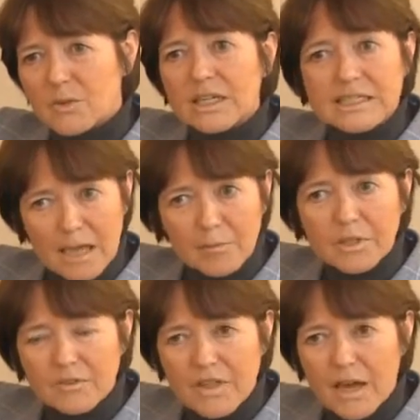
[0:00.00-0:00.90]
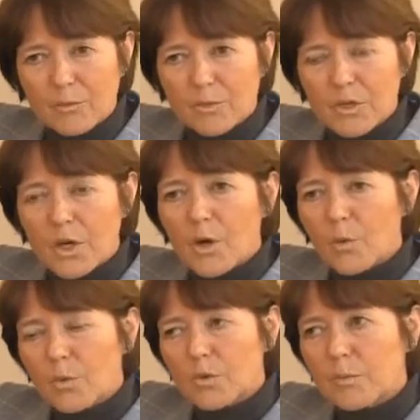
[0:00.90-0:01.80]
So an example of that
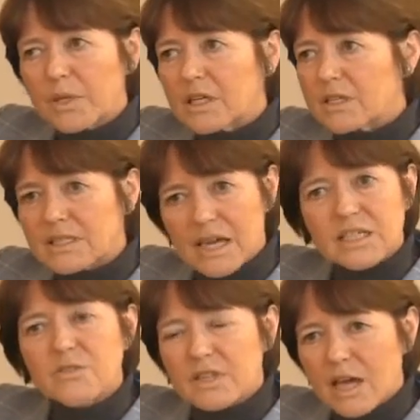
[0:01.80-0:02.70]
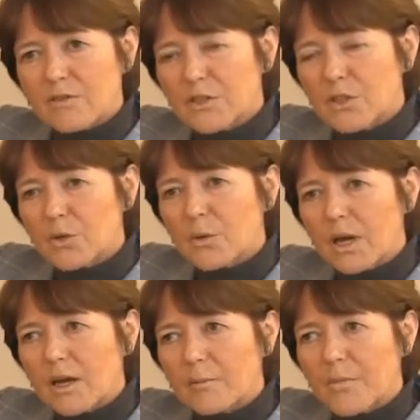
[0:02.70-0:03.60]
would be the Saks Fifth Avenue
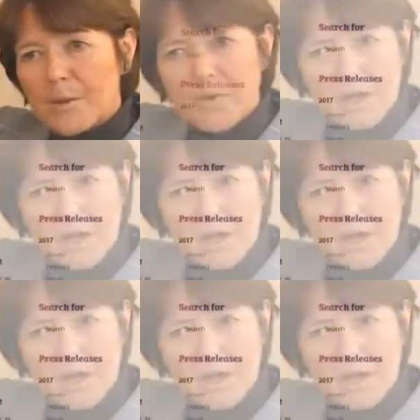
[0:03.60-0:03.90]
brand